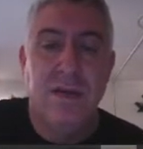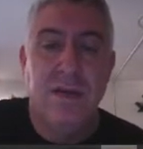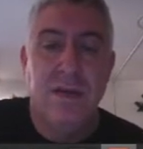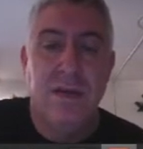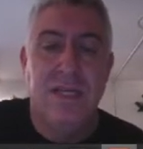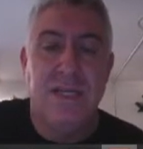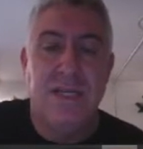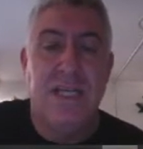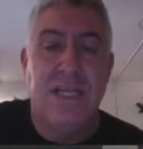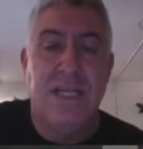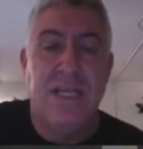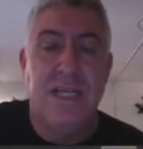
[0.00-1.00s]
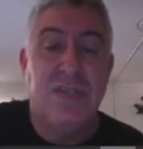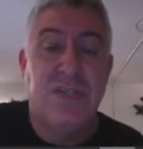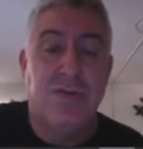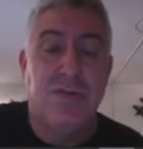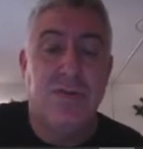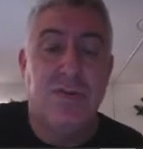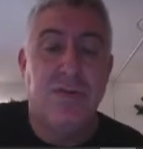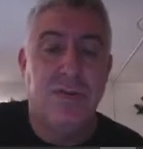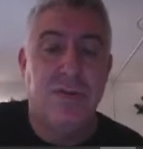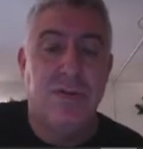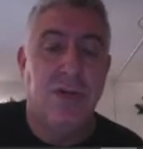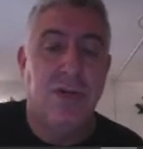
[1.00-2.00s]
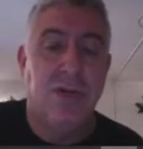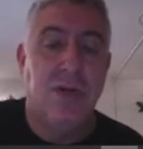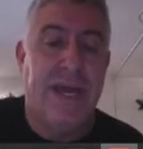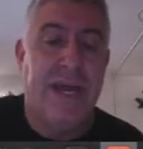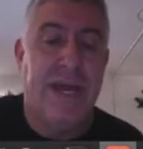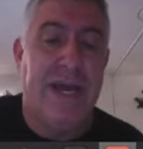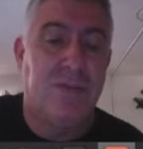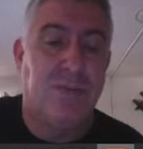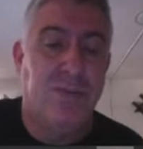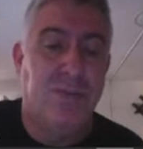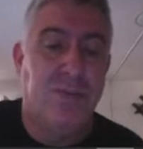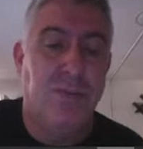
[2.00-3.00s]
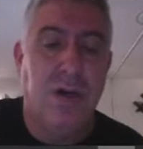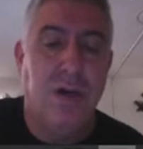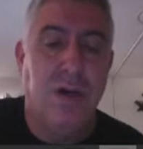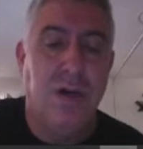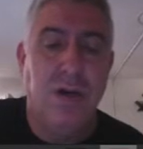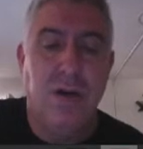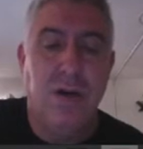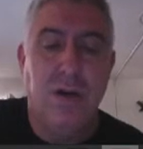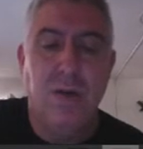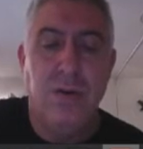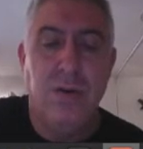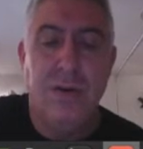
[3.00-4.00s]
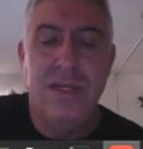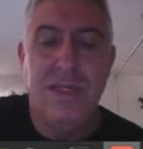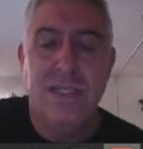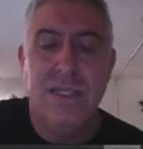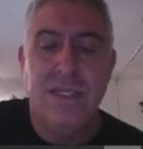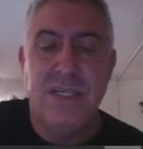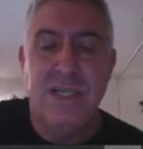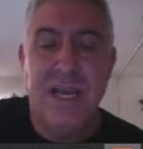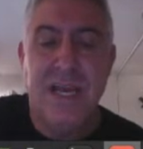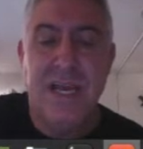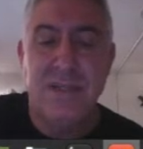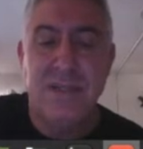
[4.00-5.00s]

is asking for zeros. So I may ask, when does it land?